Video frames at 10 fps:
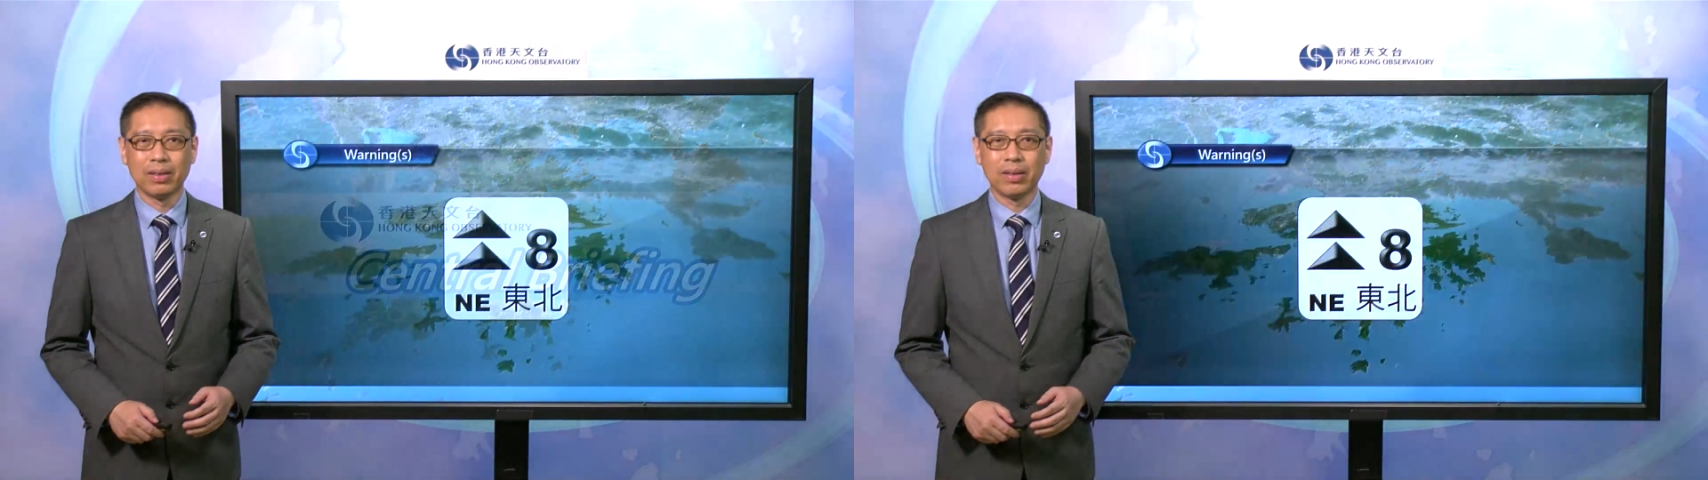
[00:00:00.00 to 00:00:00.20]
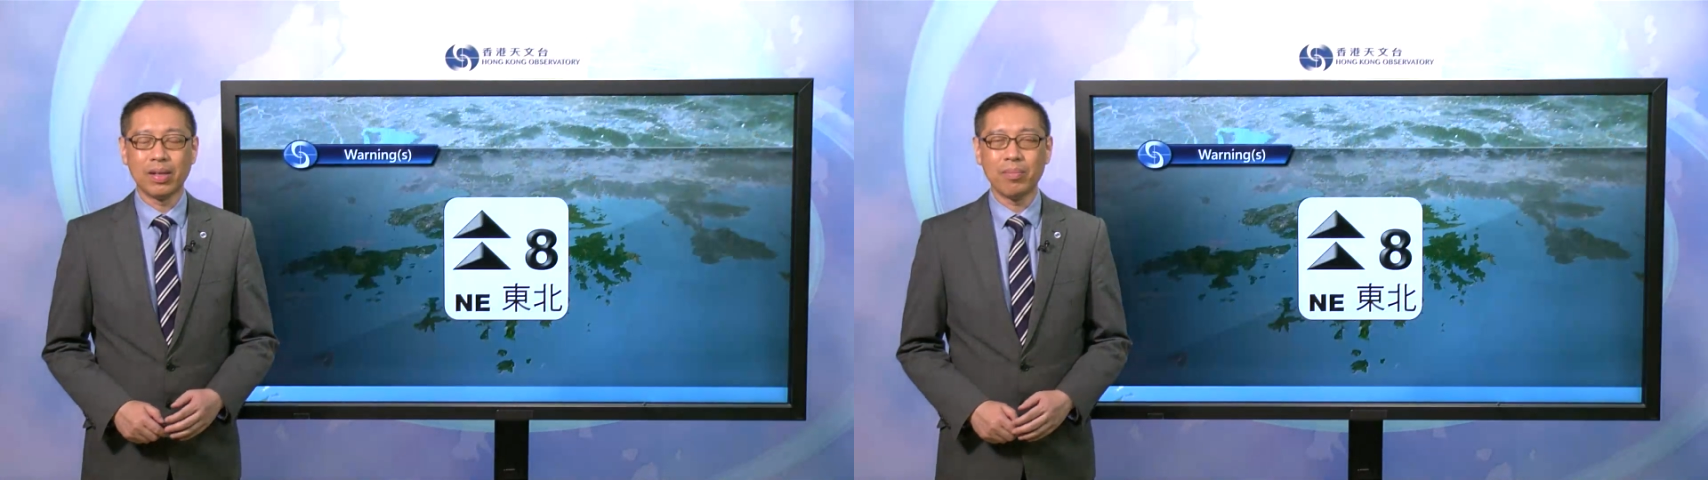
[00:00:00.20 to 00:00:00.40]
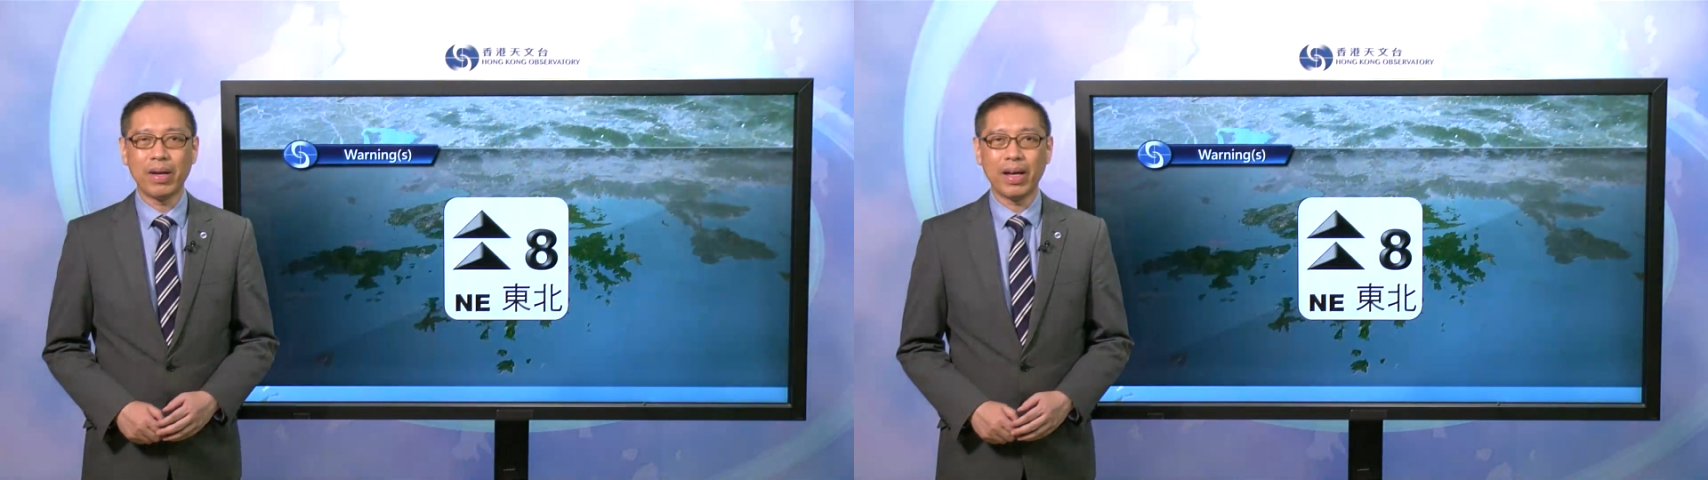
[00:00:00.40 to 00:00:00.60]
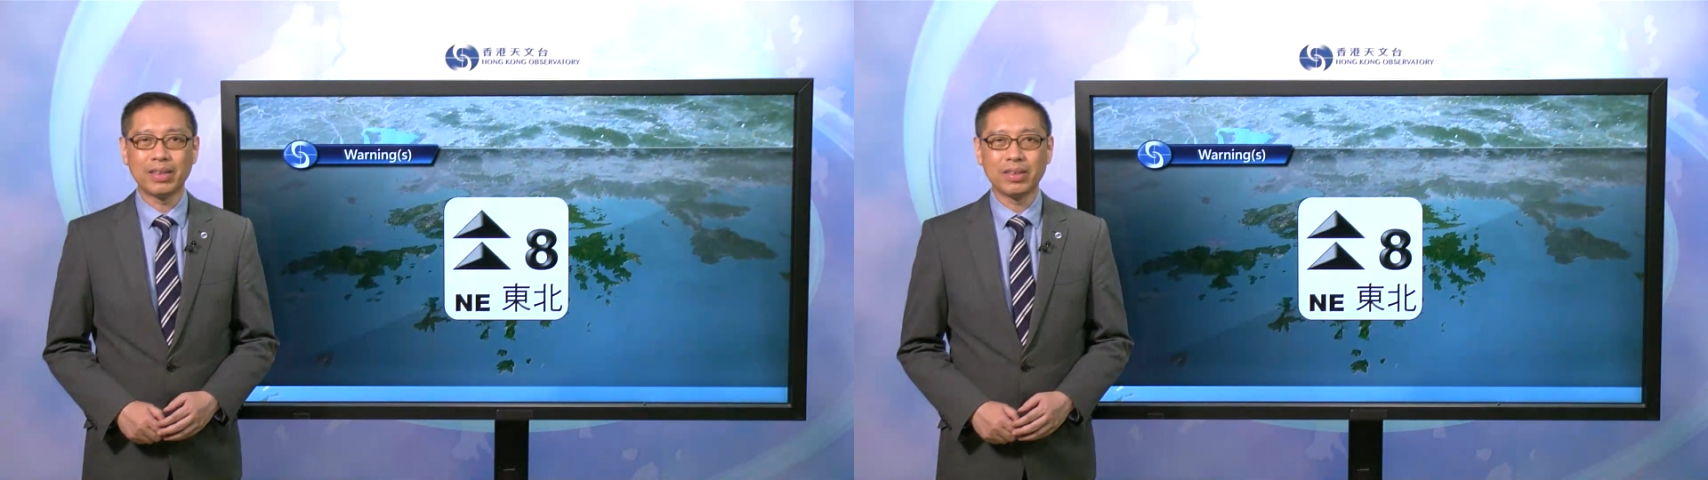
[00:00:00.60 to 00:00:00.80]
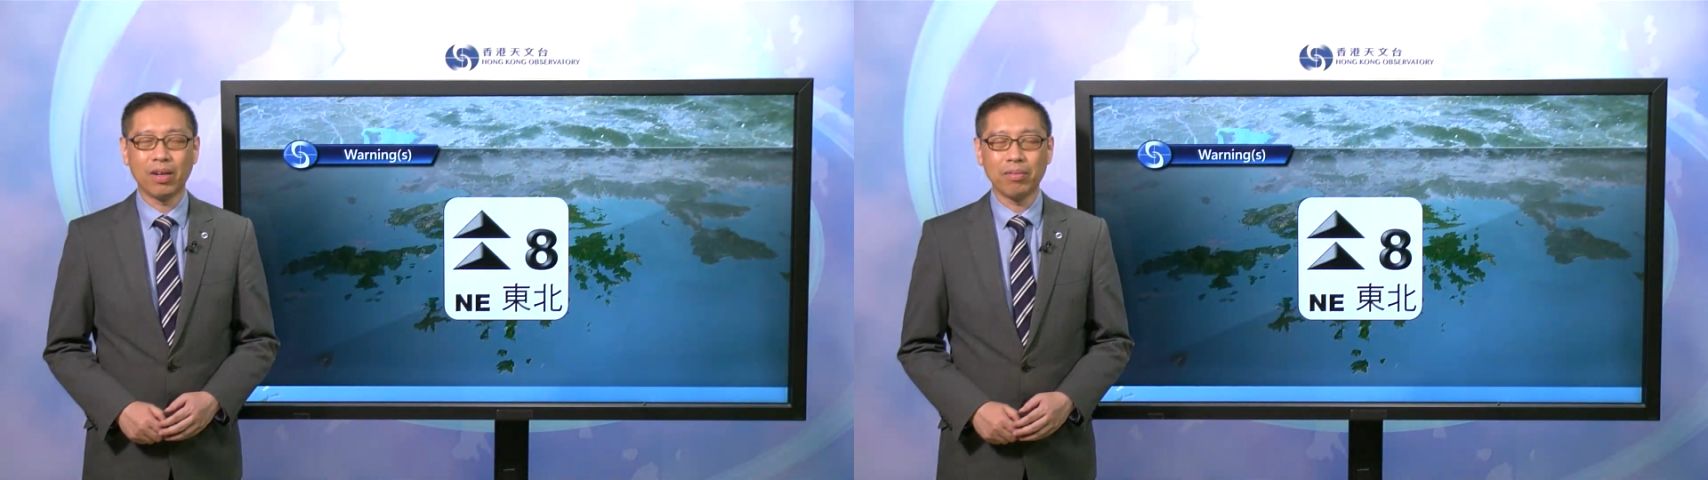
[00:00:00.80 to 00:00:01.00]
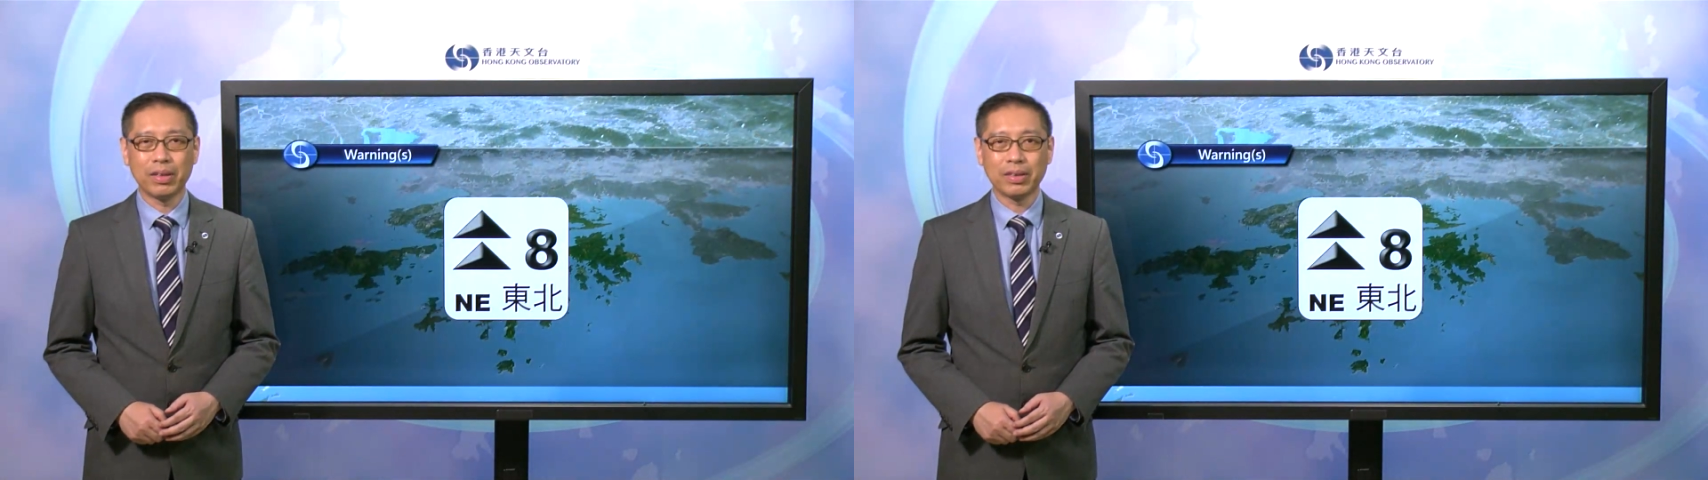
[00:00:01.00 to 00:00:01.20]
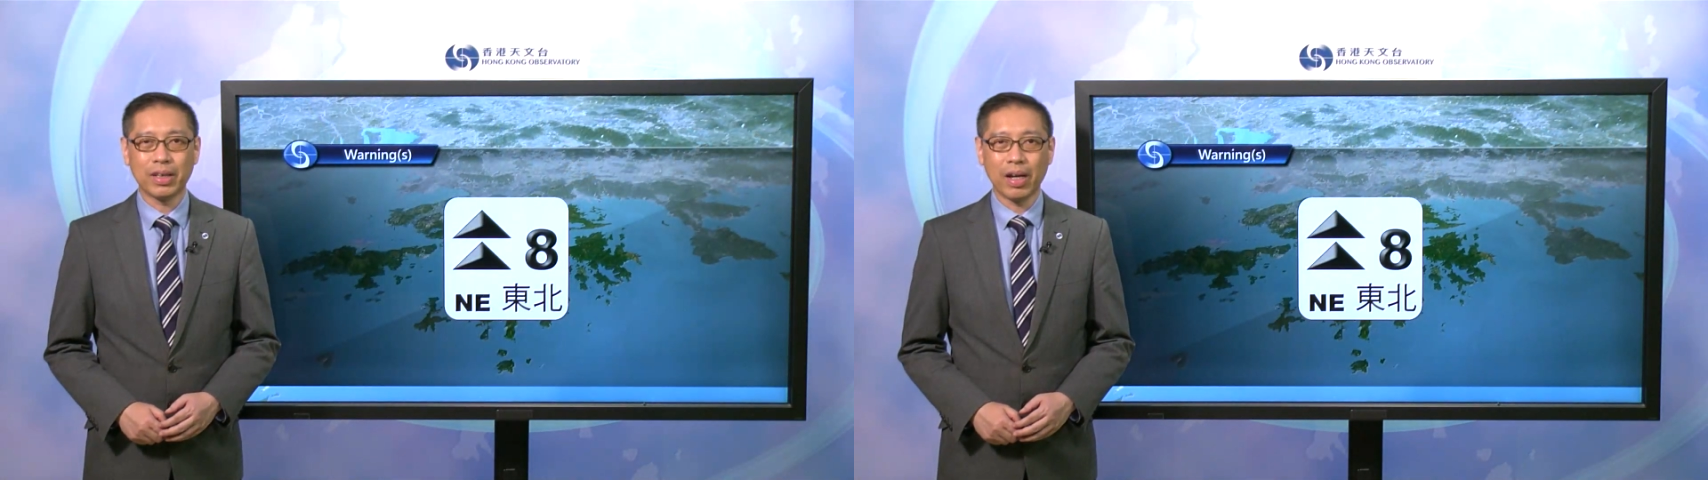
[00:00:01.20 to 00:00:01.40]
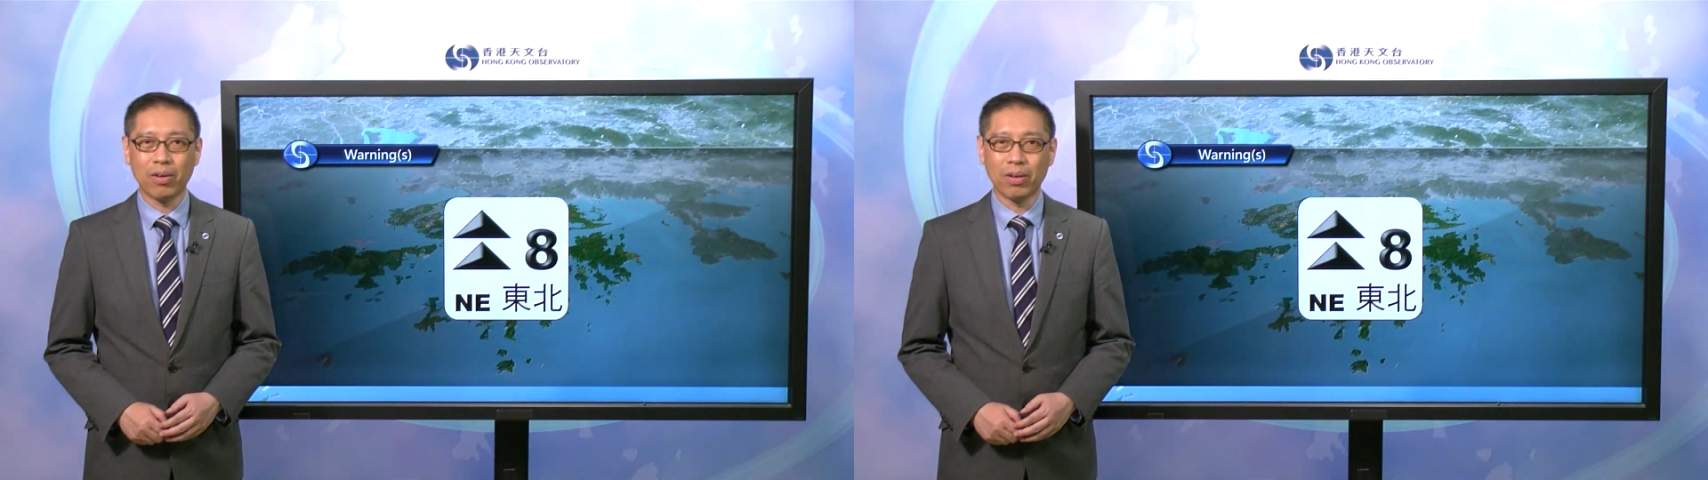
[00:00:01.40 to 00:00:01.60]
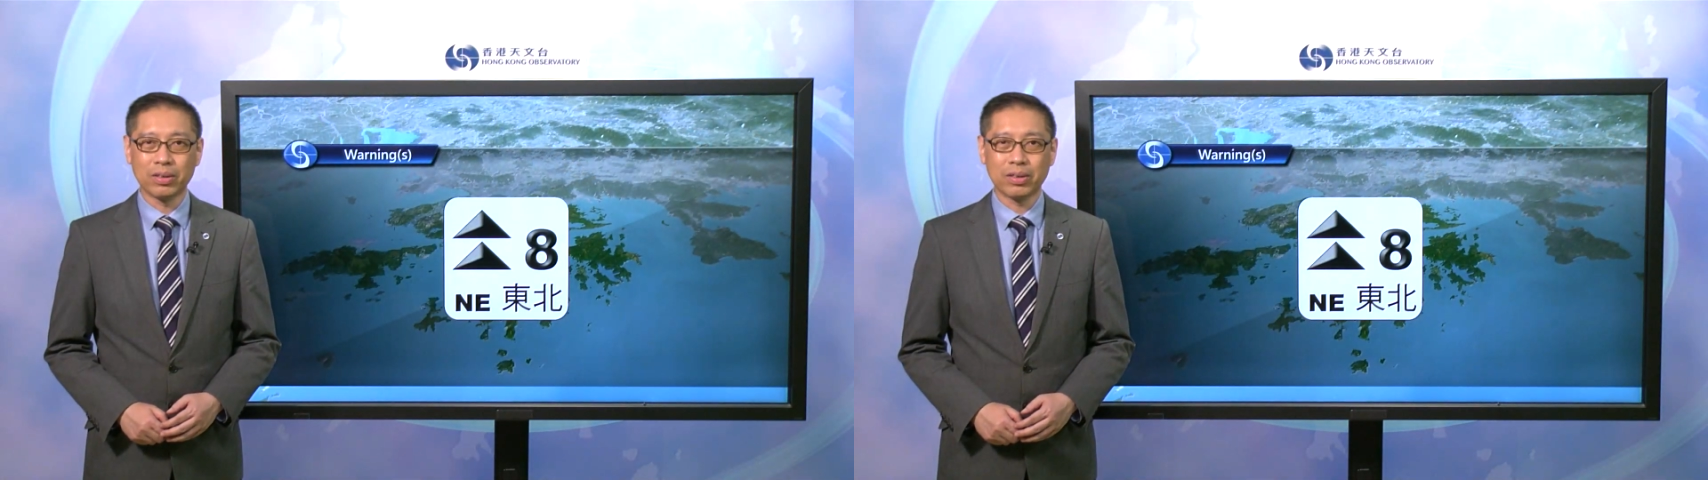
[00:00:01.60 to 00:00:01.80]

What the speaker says: The number 8 Northeast Gale or